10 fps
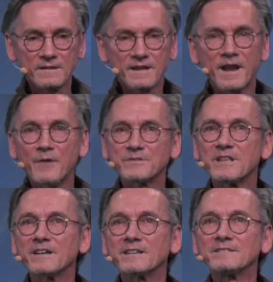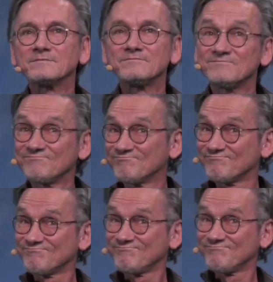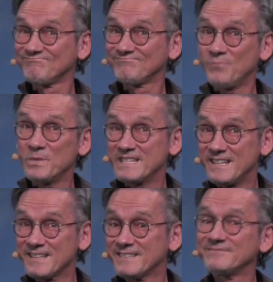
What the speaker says: And I was like, we did it.